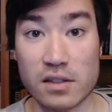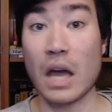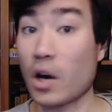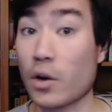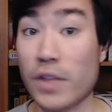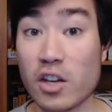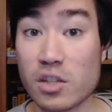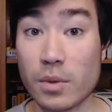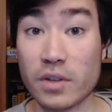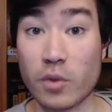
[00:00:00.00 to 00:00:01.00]
Well, thank you so
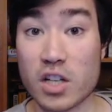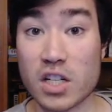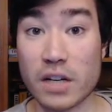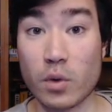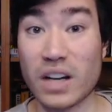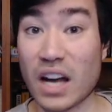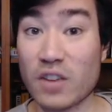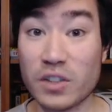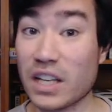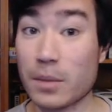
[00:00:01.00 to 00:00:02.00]
much for watching, everyone. I
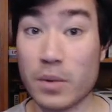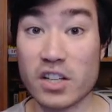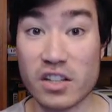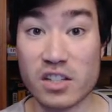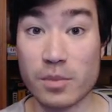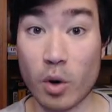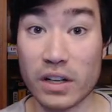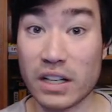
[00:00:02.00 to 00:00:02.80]
really appreciate the support.